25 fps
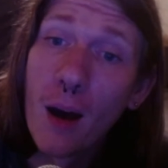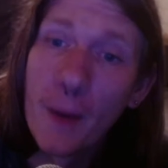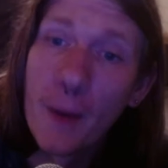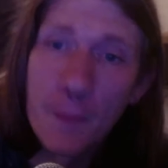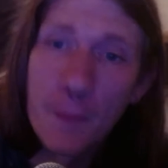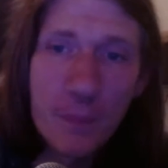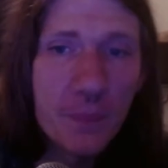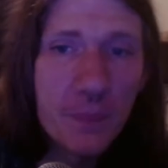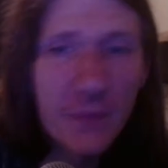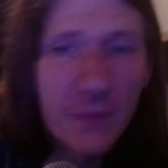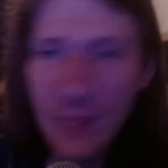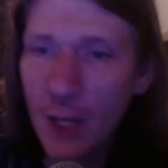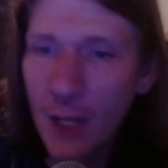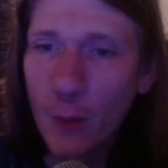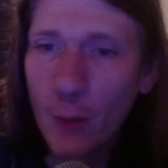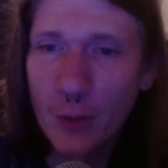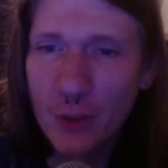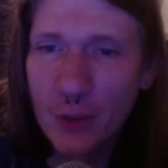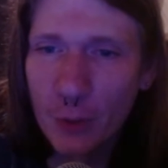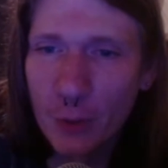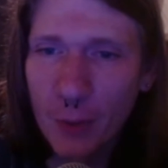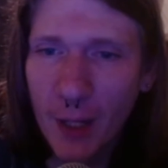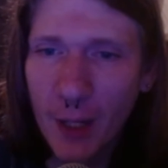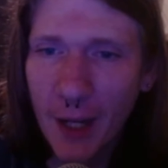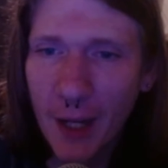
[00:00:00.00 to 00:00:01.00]
that was a
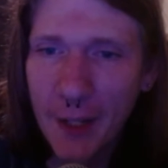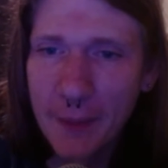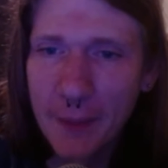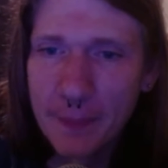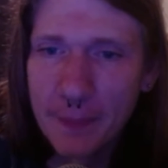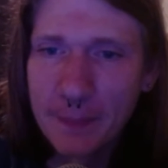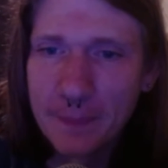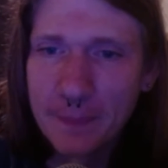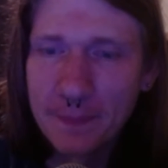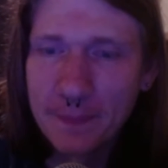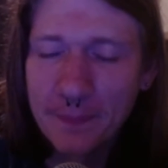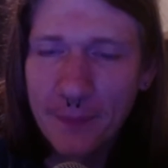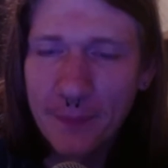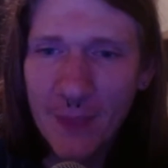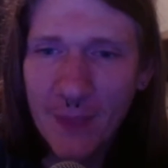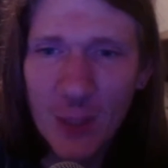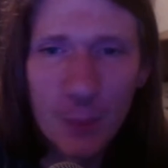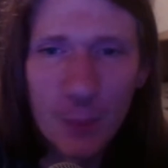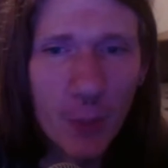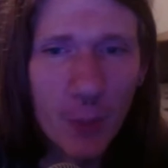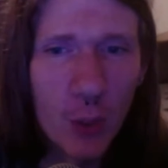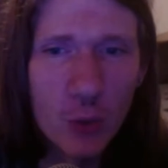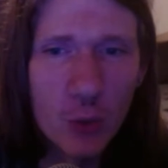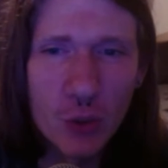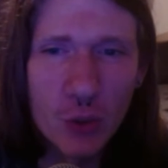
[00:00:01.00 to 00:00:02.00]
ride.
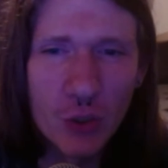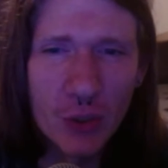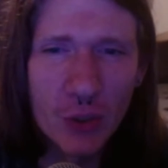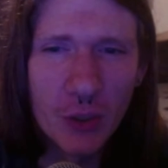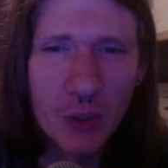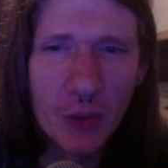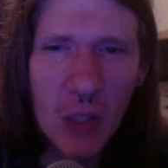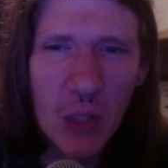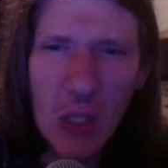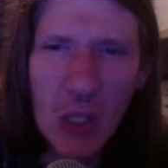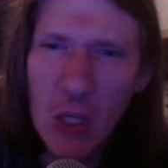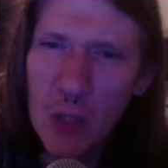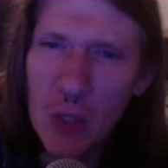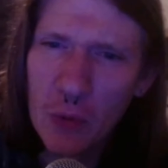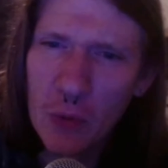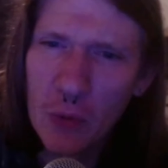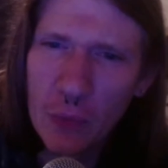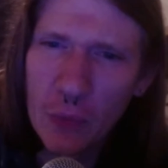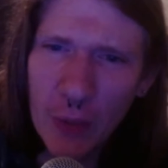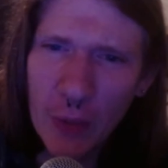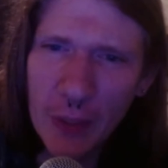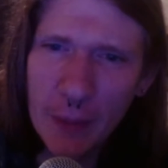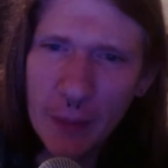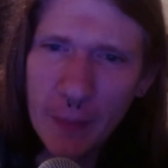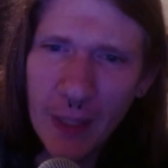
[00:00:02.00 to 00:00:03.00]
Emotional. A
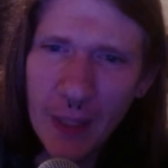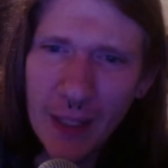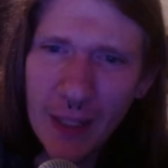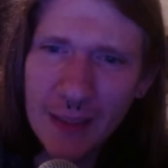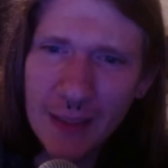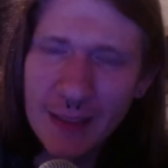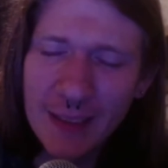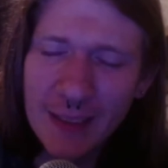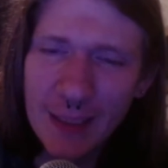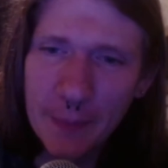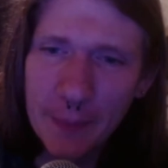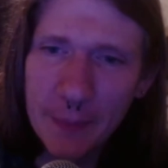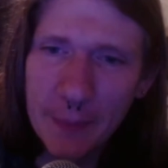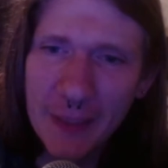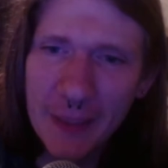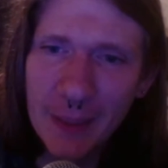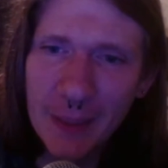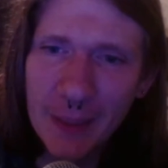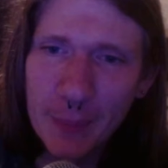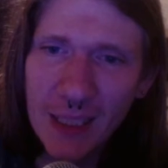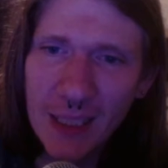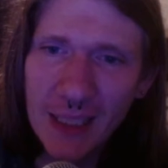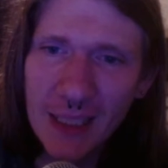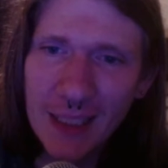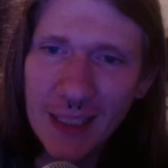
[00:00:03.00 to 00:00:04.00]
friend of mine sent me a
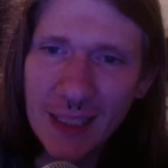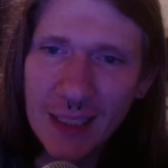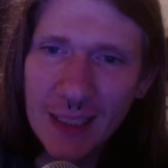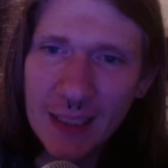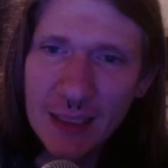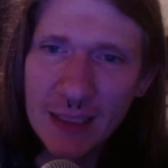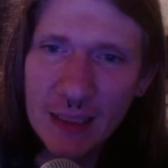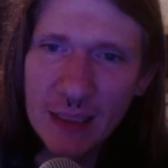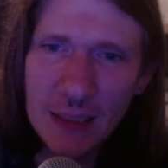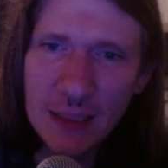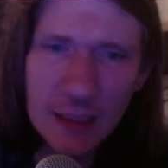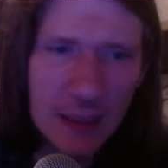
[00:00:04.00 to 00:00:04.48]
playlist.